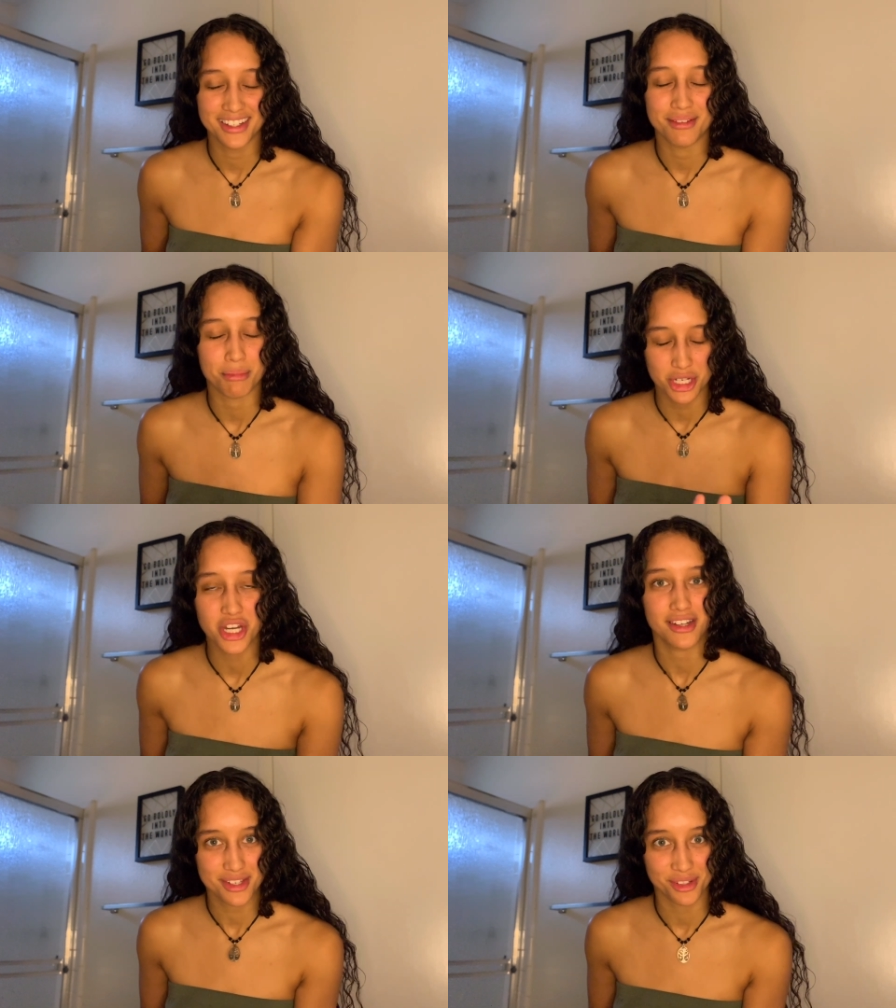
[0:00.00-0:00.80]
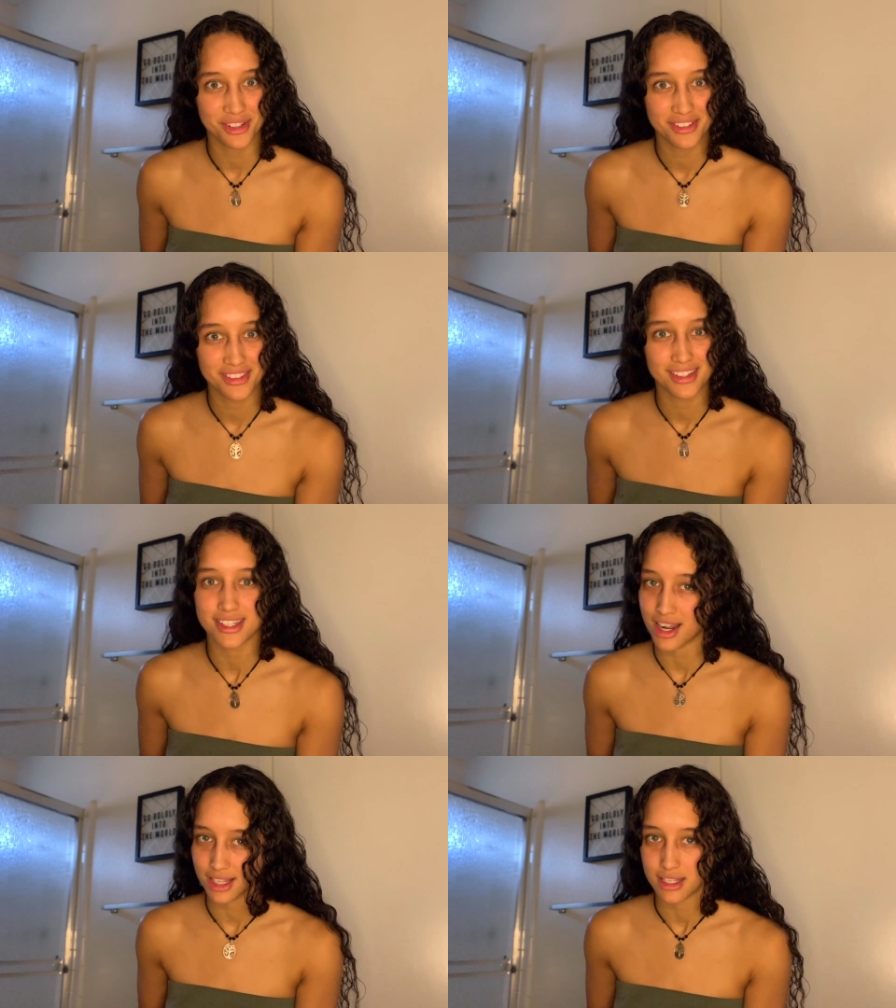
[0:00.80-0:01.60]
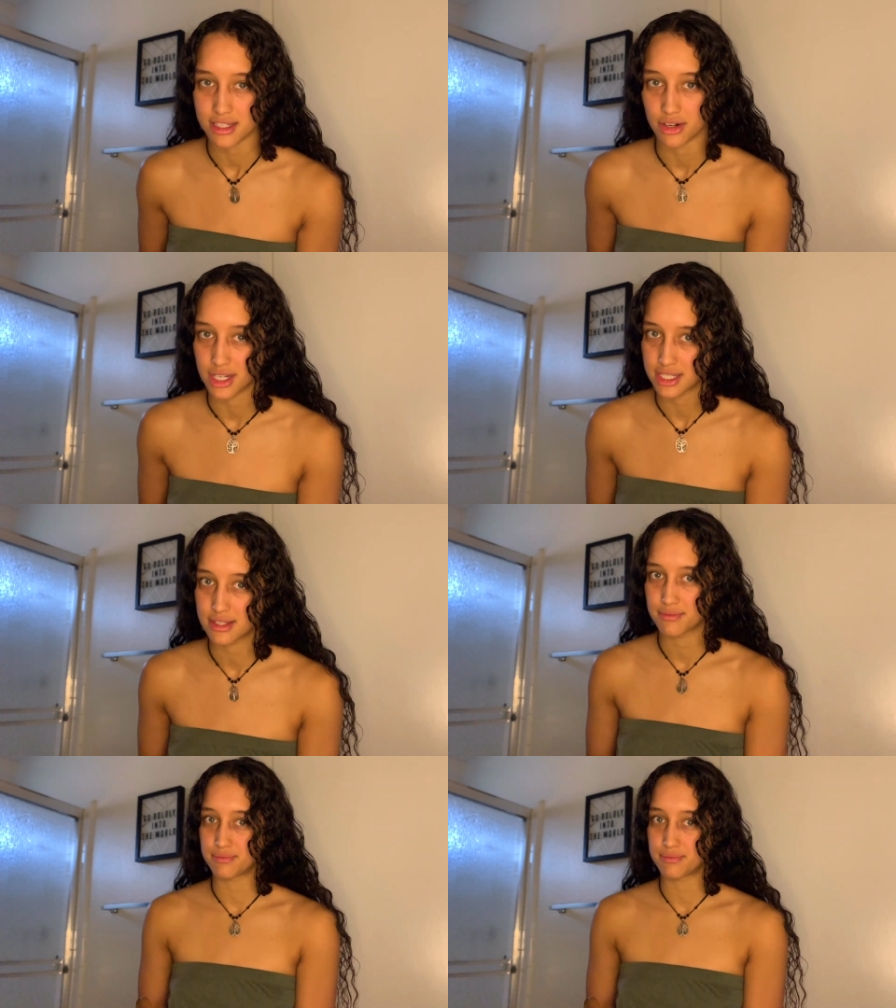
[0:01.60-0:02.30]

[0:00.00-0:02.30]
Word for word: Be gentle. It's not that serious.